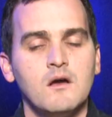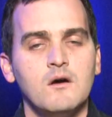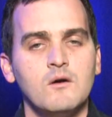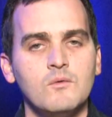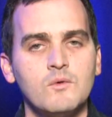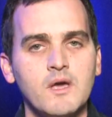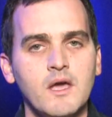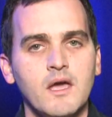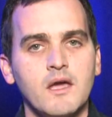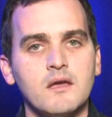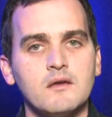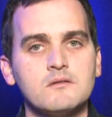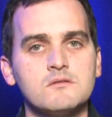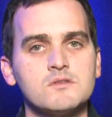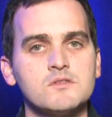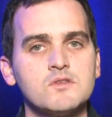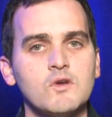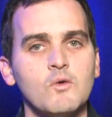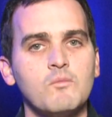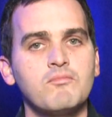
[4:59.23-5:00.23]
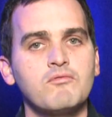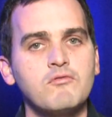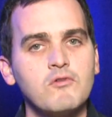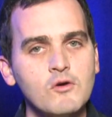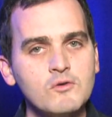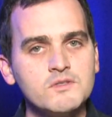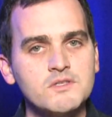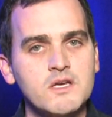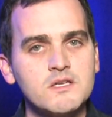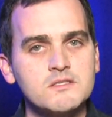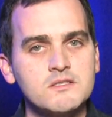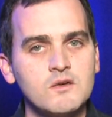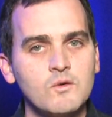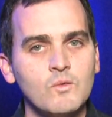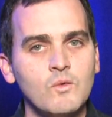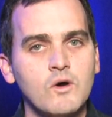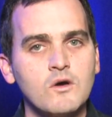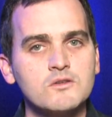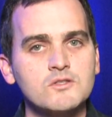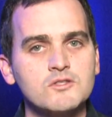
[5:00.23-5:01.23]
Okay, so
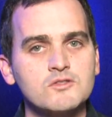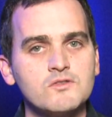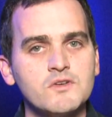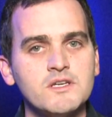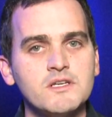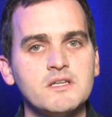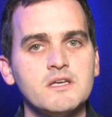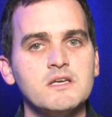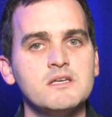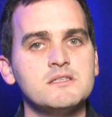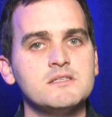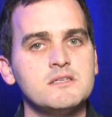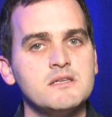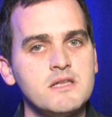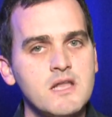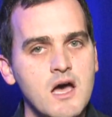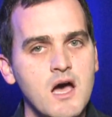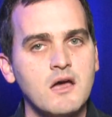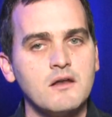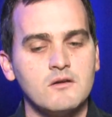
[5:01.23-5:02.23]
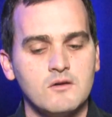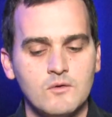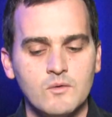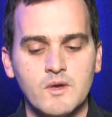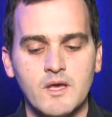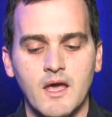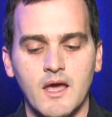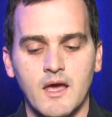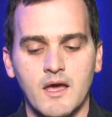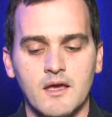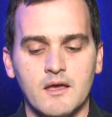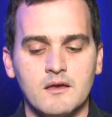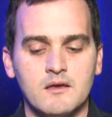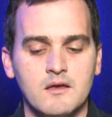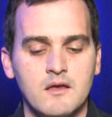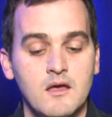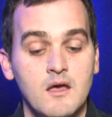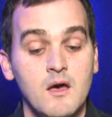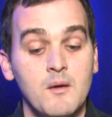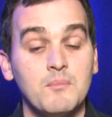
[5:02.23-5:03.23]
protesting Wall Street is not okay,
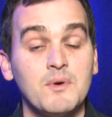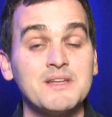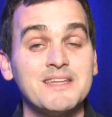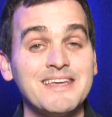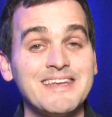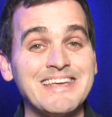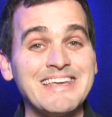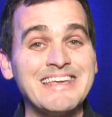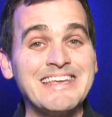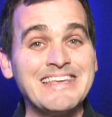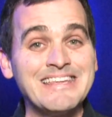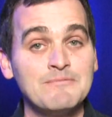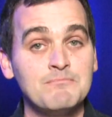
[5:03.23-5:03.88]
but getting